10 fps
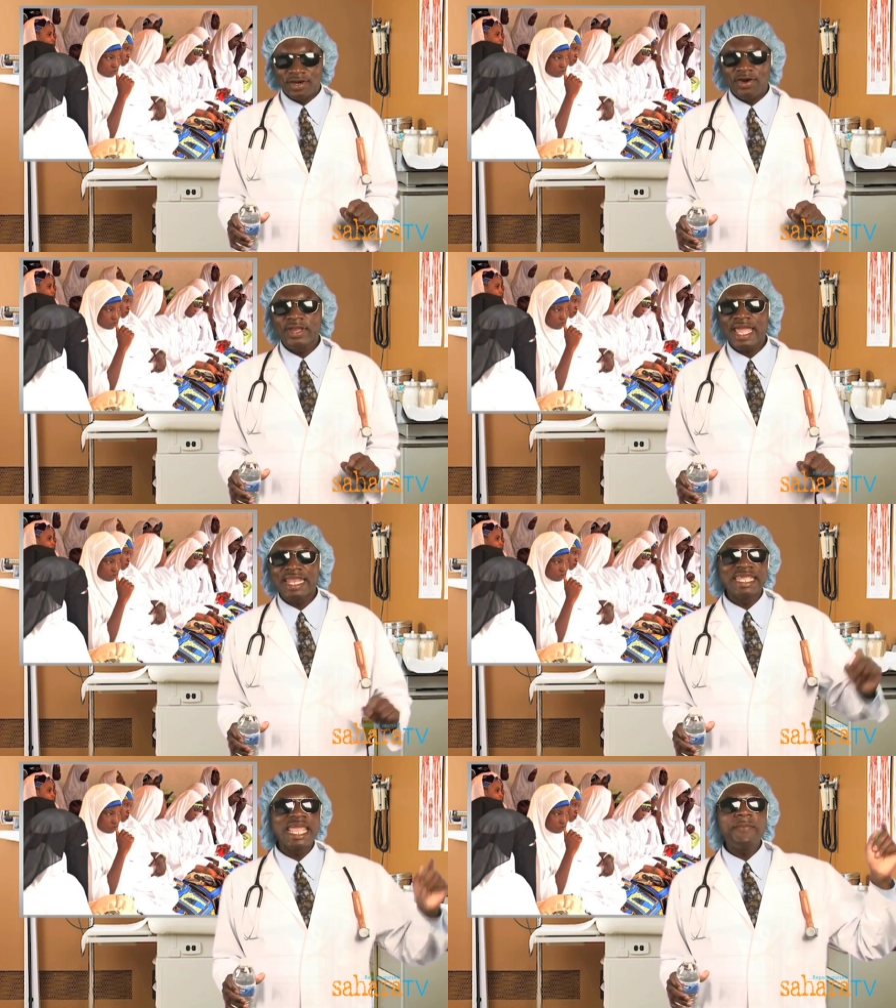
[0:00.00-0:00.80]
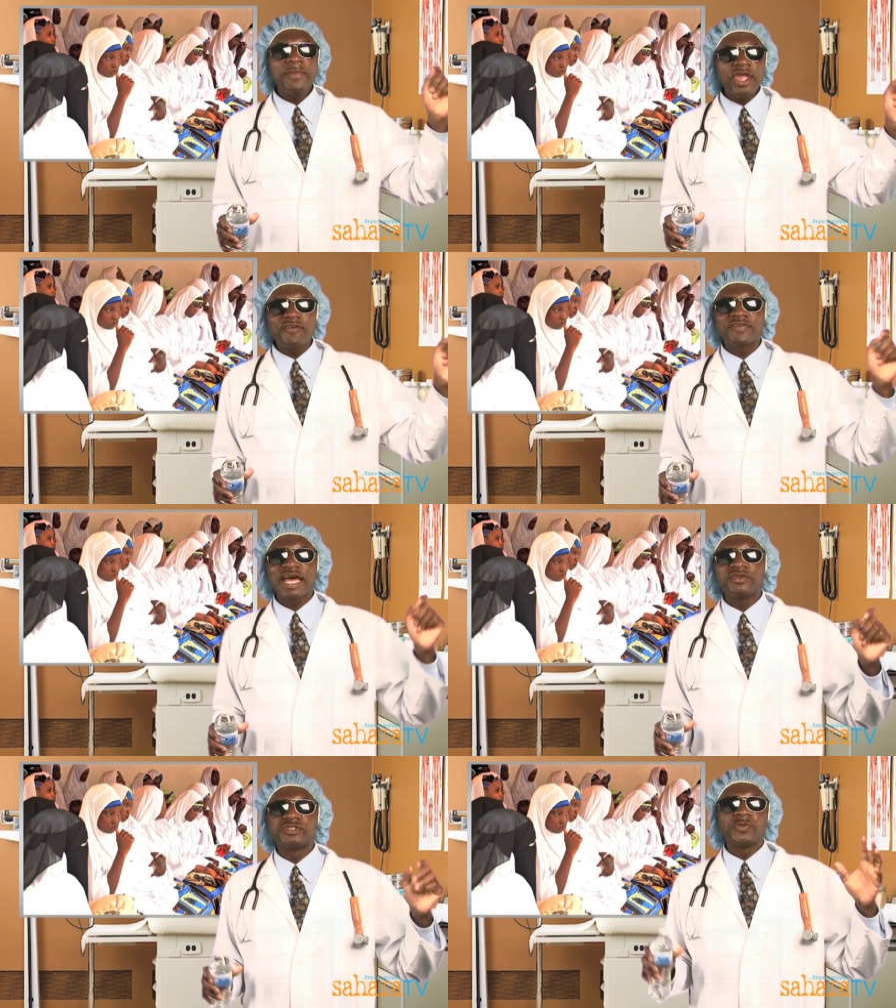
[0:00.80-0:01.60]
Oh yeah, the emir of
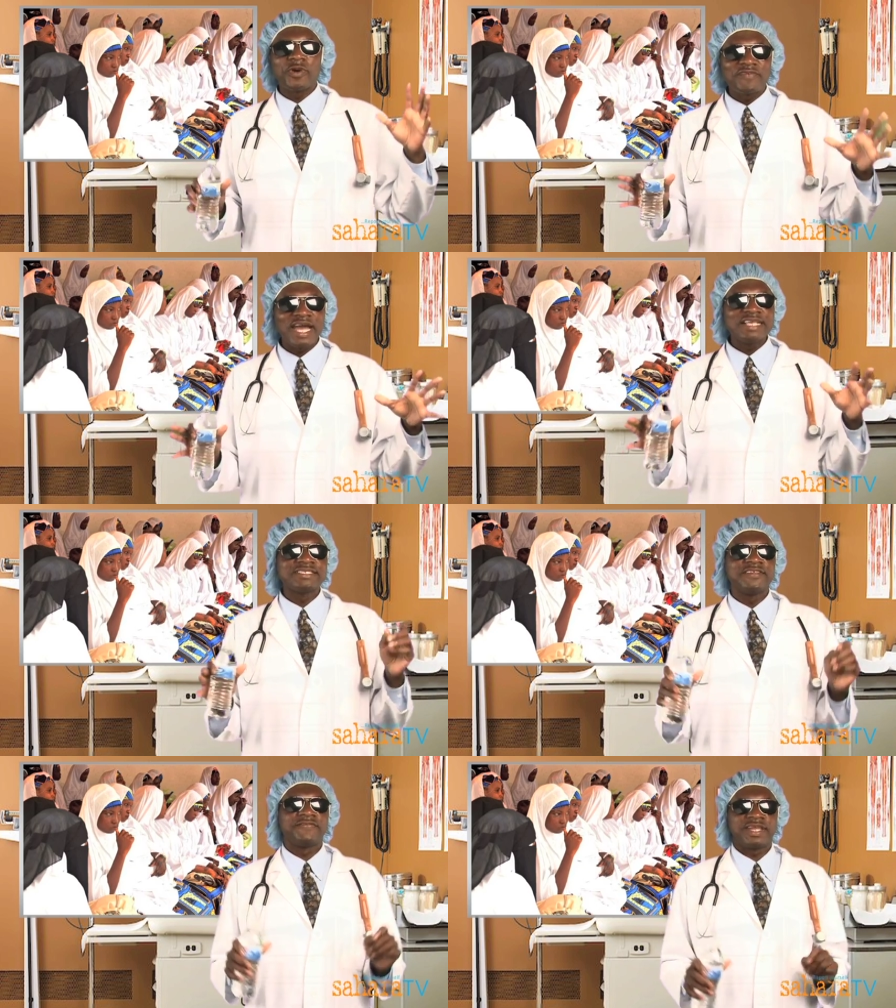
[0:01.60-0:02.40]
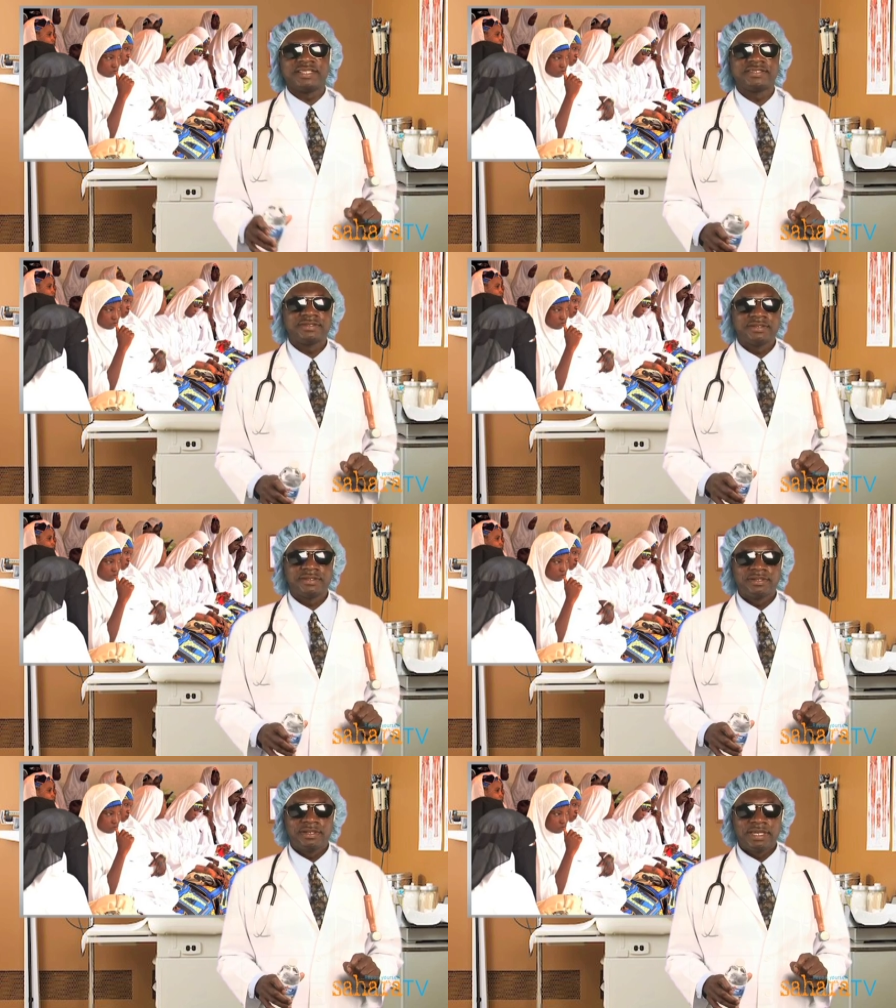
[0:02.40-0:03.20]
Kano supervised the event.
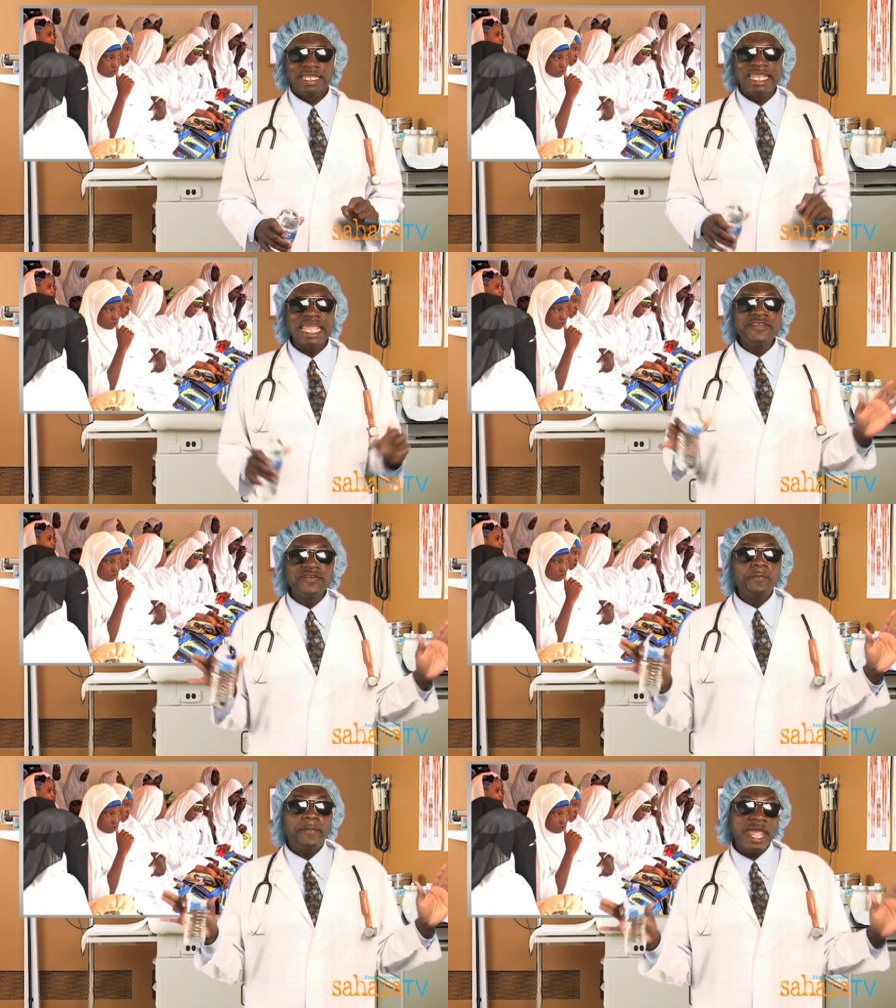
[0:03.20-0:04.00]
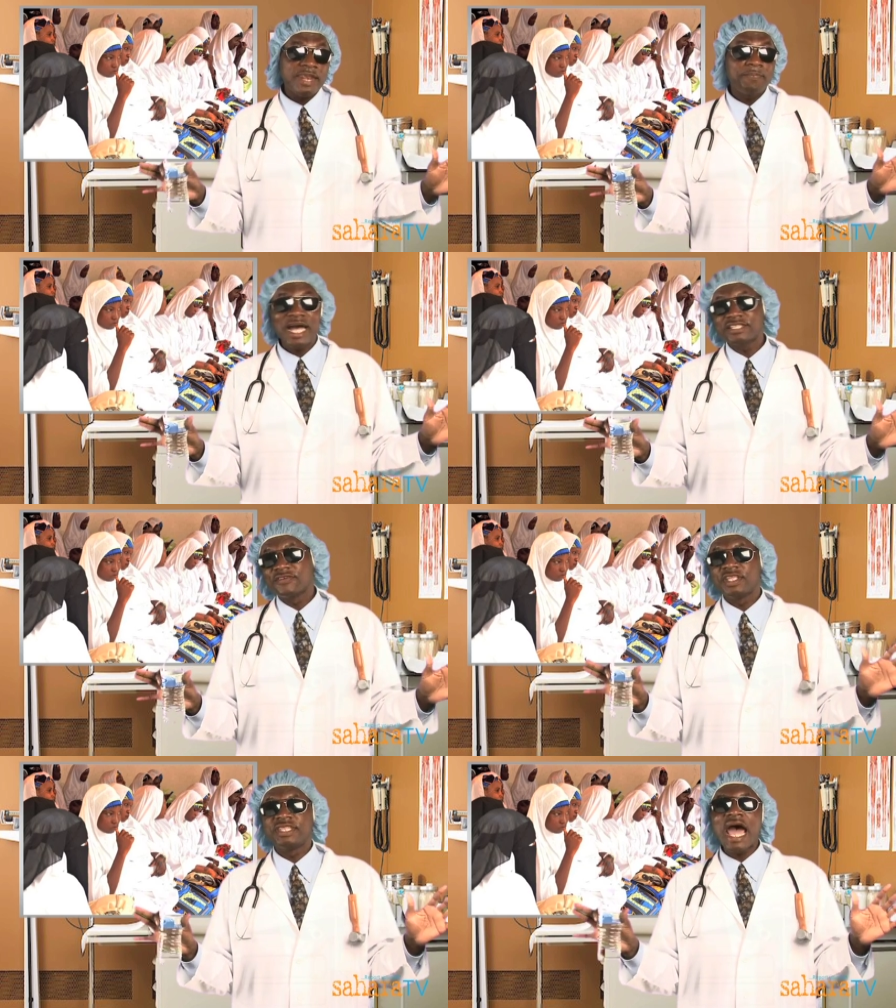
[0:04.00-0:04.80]
Hmm. They even paid part
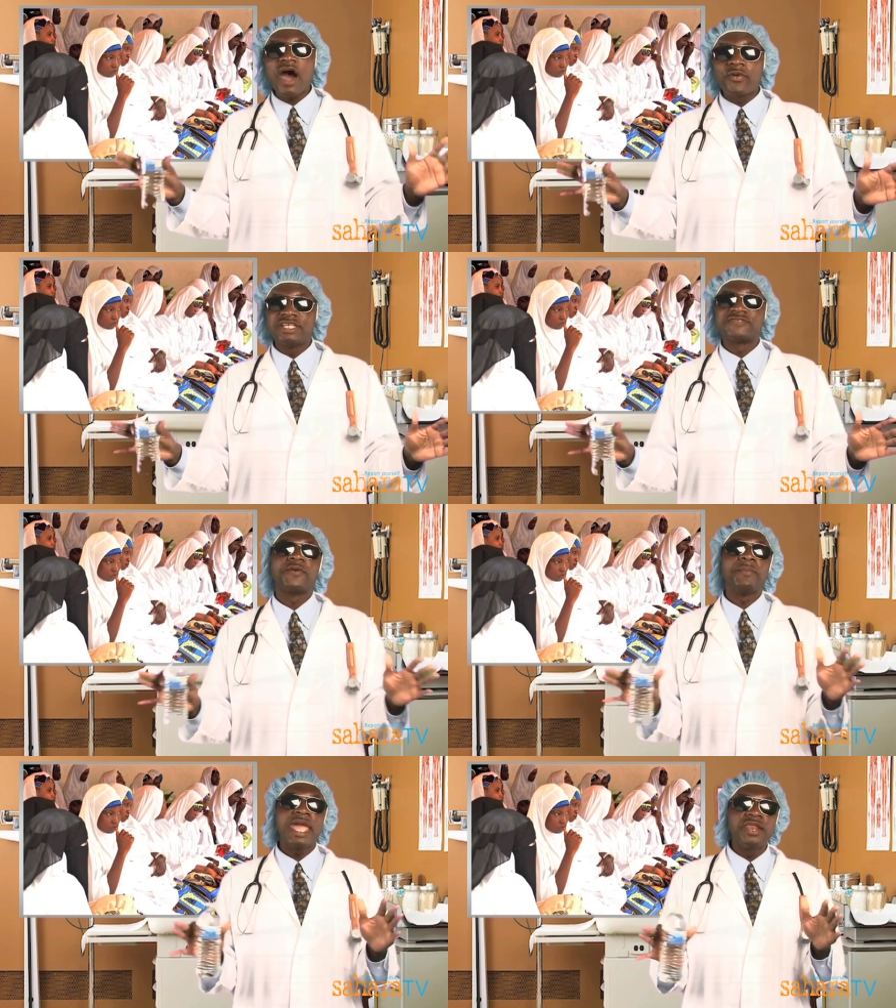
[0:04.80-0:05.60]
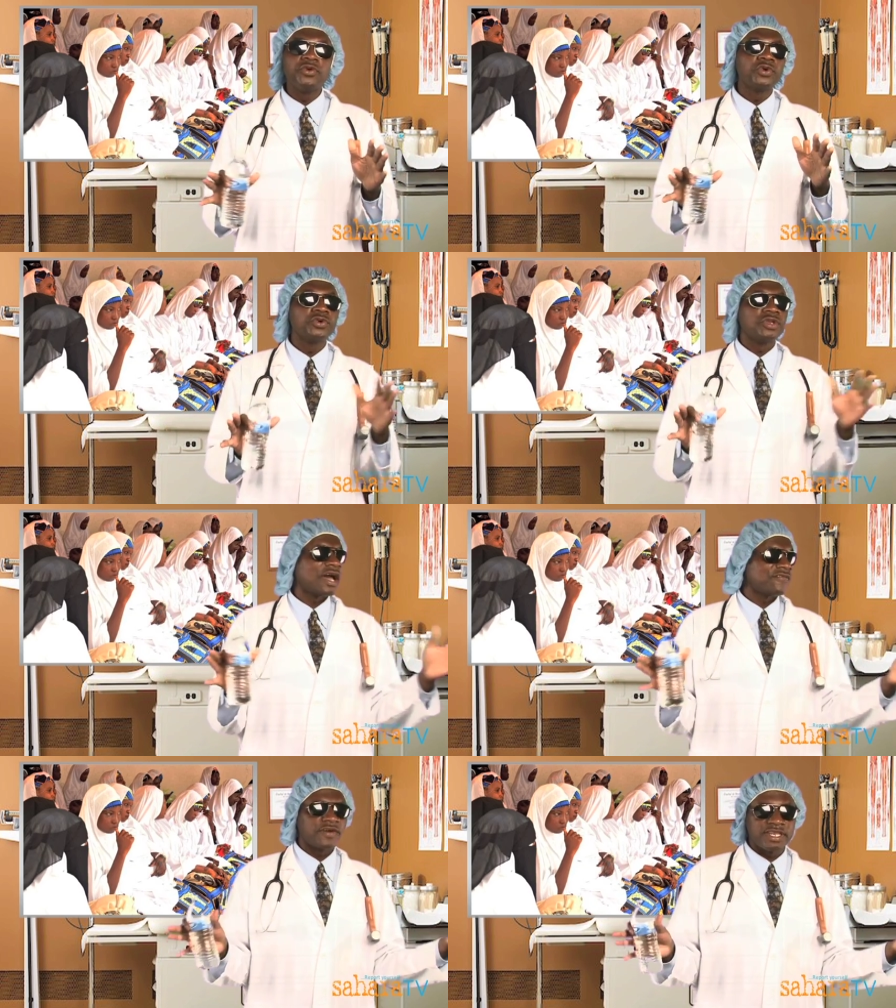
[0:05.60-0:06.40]
of the dowries for men who could
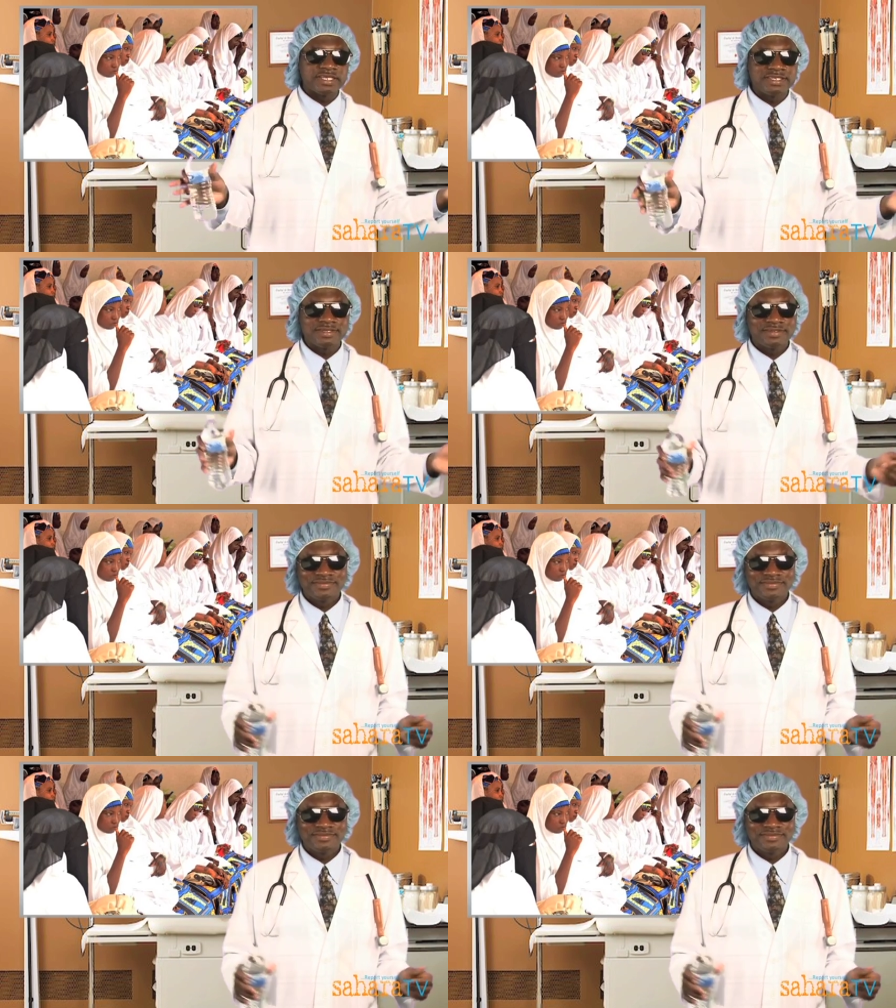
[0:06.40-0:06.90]
not afford it.